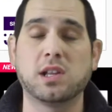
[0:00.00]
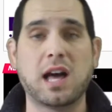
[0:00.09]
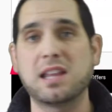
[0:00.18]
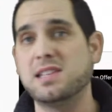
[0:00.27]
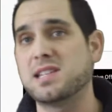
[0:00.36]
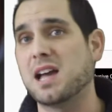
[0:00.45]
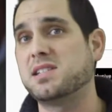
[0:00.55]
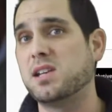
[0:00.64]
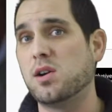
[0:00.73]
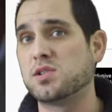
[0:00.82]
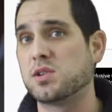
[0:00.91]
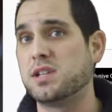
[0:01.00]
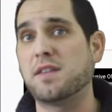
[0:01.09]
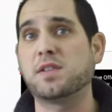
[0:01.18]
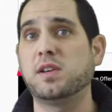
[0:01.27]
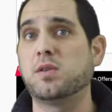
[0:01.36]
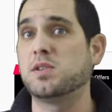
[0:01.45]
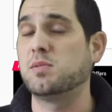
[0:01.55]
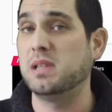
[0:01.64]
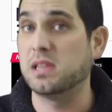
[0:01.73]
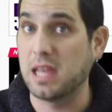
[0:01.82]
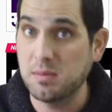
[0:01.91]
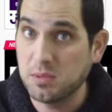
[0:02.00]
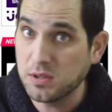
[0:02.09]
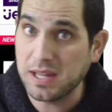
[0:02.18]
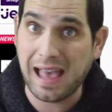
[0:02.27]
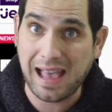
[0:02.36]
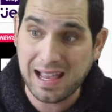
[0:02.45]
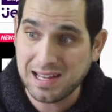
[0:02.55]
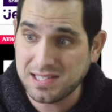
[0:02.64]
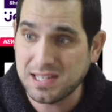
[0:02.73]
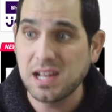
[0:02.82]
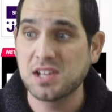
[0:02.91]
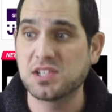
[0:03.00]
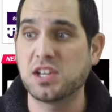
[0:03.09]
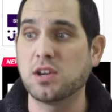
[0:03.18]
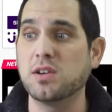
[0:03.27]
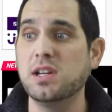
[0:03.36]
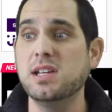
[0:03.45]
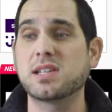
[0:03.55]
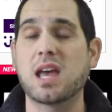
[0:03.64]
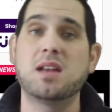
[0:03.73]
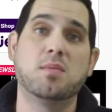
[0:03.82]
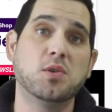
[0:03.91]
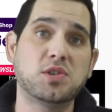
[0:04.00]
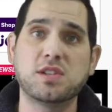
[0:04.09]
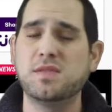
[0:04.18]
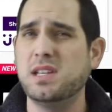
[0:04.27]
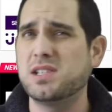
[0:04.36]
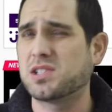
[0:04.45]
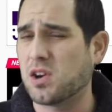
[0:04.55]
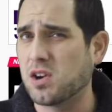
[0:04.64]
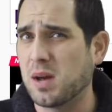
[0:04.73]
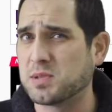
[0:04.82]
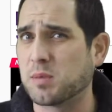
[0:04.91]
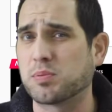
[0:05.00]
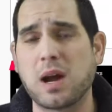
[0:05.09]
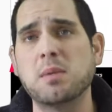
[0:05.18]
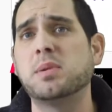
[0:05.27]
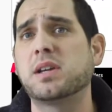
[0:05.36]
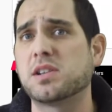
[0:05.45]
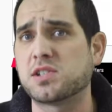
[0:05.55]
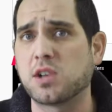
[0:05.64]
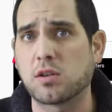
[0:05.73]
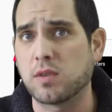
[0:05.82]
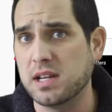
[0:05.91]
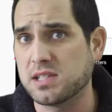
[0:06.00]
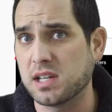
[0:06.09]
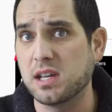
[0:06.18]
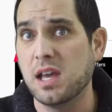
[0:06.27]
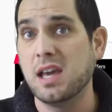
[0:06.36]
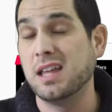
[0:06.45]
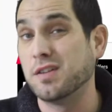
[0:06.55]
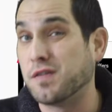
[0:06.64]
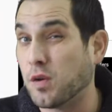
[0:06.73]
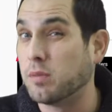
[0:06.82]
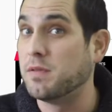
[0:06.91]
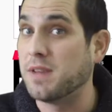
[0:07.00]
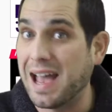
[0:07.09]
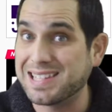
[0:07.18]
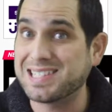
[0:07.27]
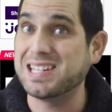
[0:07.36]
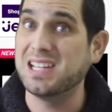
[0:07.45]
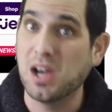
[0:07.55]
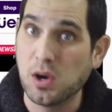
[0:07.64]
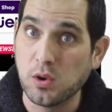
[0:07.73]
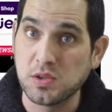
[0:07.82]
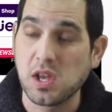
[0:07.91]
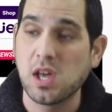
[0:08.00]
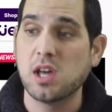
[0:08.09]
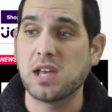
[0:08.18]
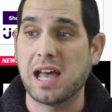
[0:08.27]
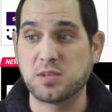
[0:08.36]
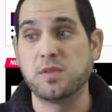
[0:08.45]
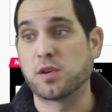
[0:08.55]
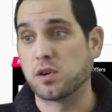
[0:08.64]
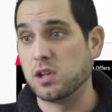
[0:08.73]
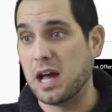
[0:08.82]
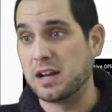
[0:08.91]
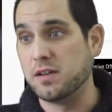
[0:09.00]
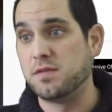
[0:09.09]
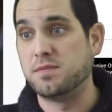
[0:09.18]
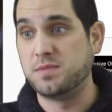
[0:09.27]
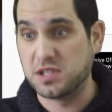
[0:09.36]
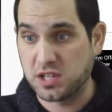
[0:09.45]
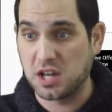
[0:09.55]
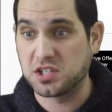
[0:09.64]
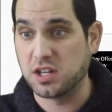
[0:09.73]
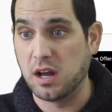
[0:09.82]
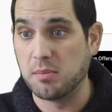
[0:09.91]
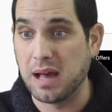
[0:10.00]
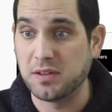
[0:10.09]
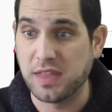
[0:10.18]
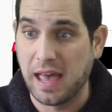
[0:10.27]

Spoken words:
A lot of these ICOs are definitely going to be labeled as securities, and most of these startups are probably going to start raising in the form of STOs, as we've heard a lot of discussion about